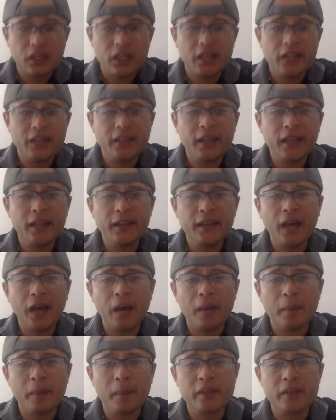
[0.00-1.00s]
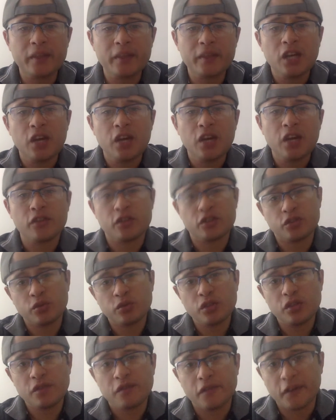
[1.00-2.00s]
It can happen for two
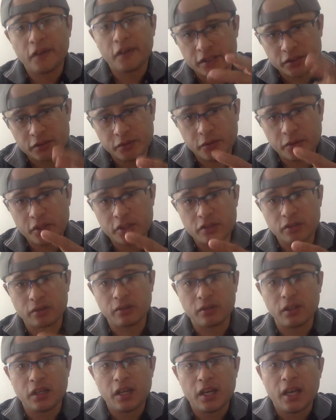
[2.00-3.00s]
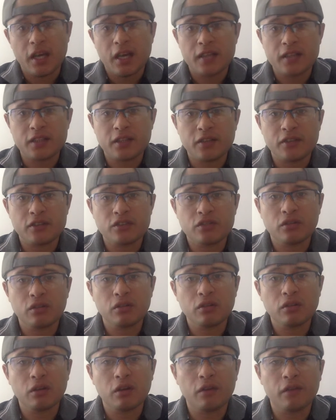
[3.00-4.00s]
different reasons: as a
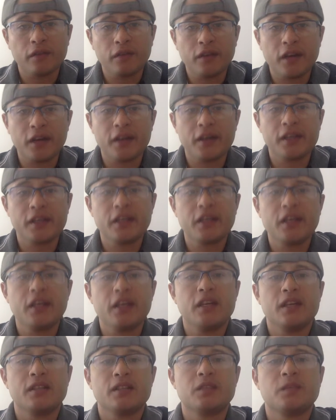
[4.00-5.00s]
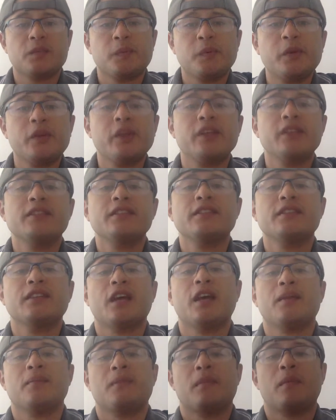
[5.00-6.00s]
result of learning, experience,
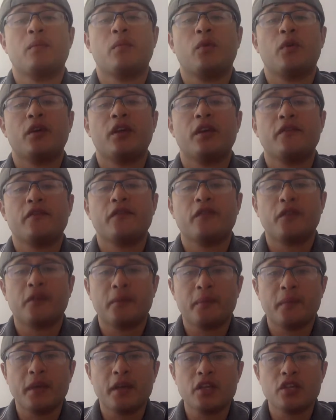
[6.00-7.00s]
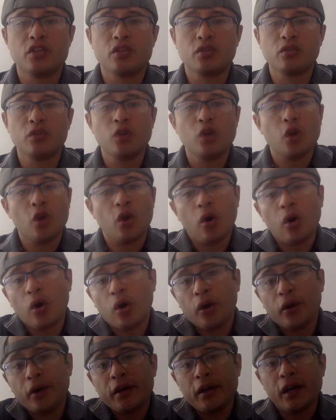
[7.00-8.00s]
and memory formation,
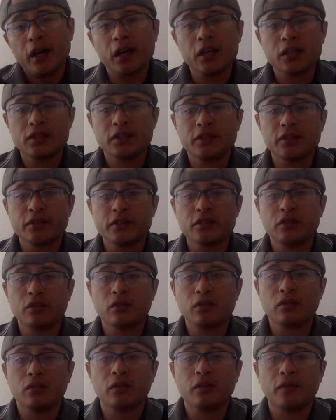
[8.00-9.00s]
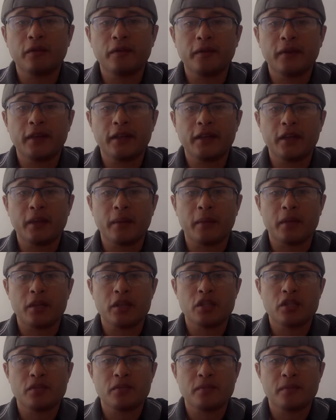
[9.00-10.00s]
or as a result of brain
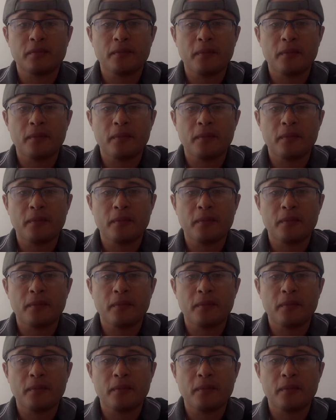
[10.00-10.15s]
damage.